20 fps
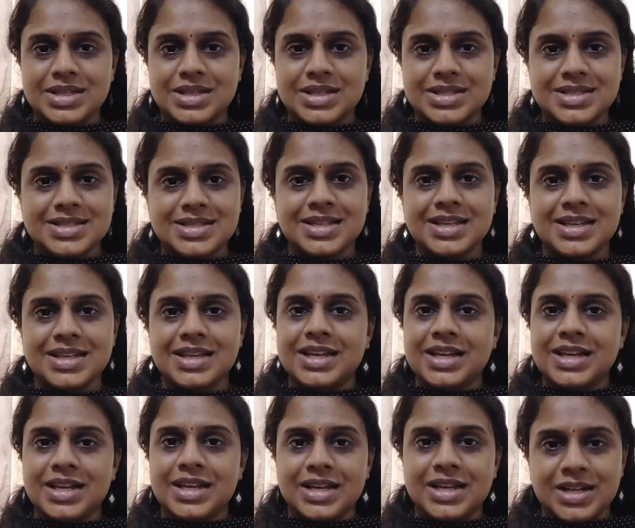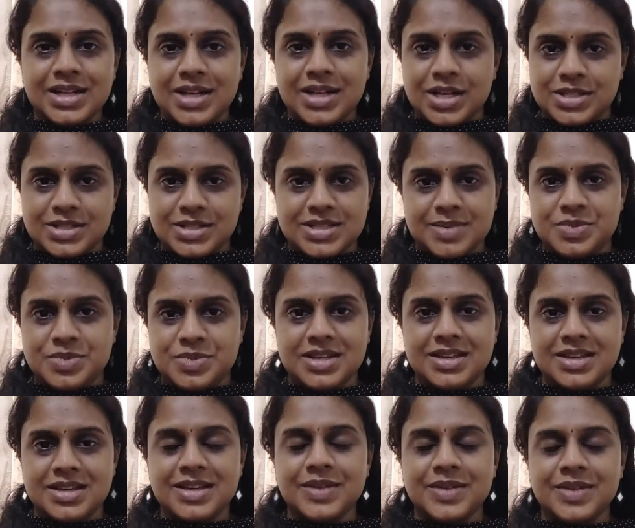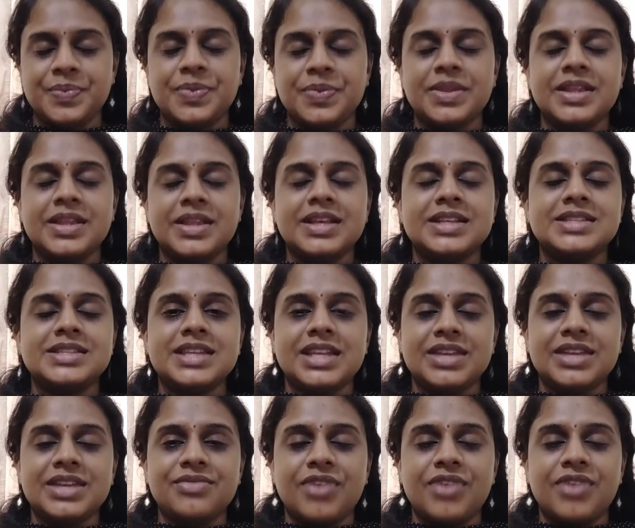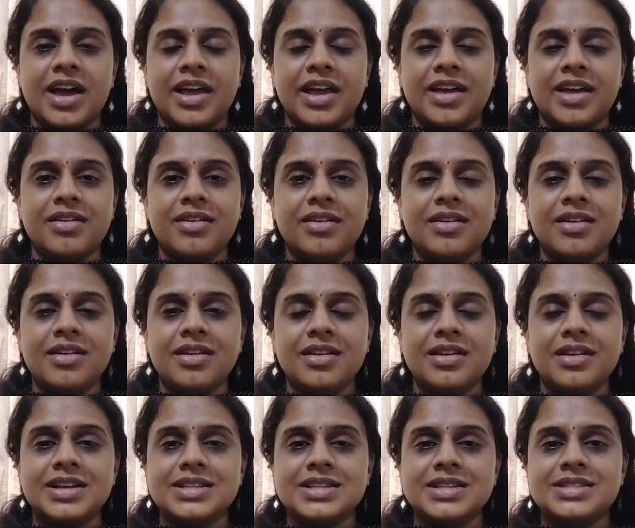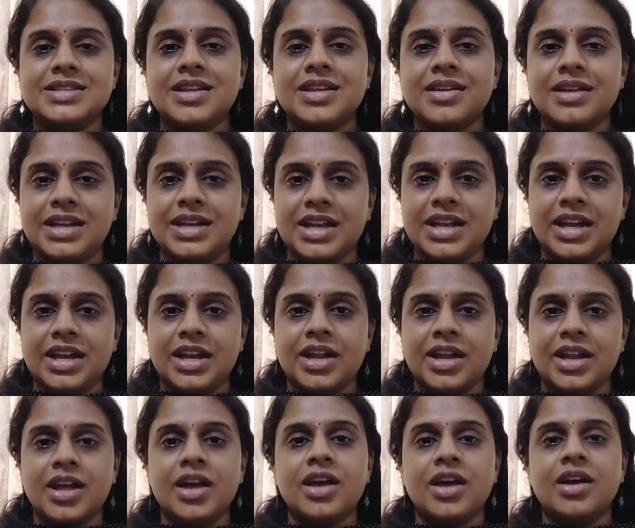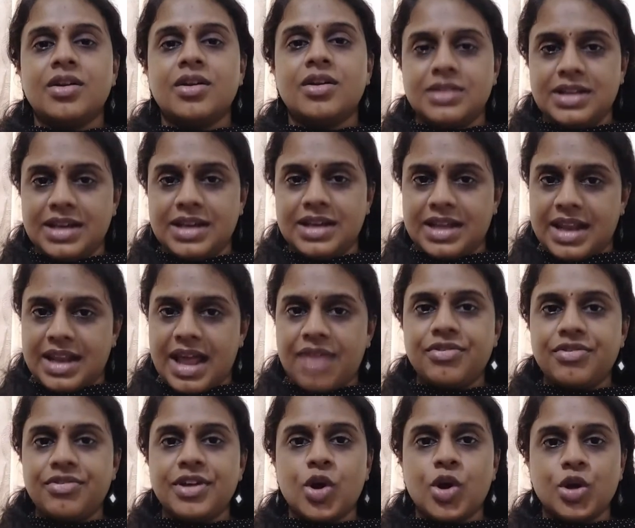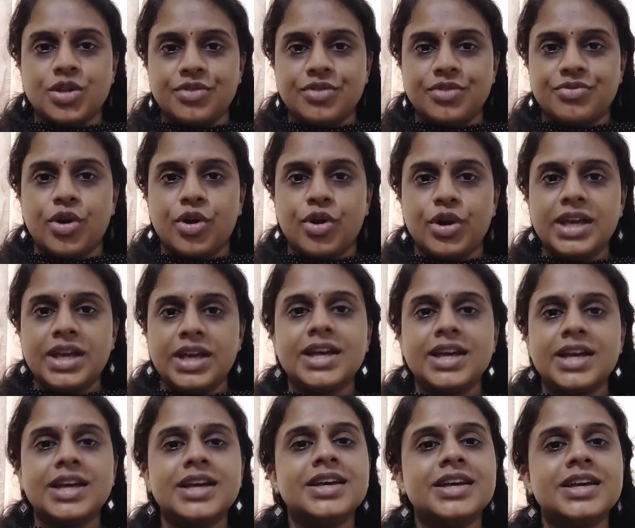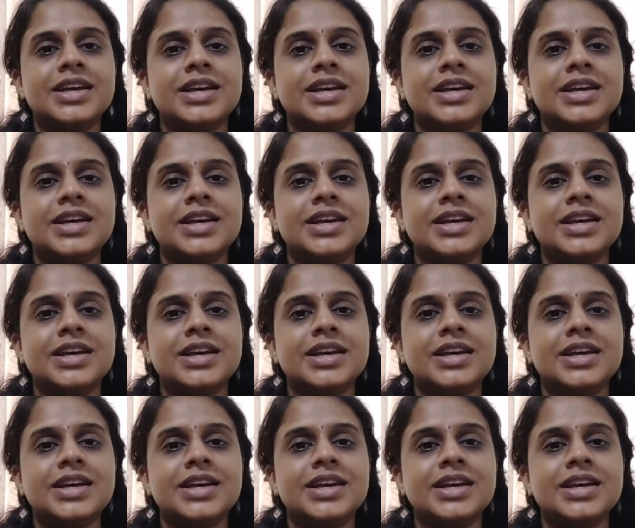with this concept. Signifier is the written, the graphic or the phonic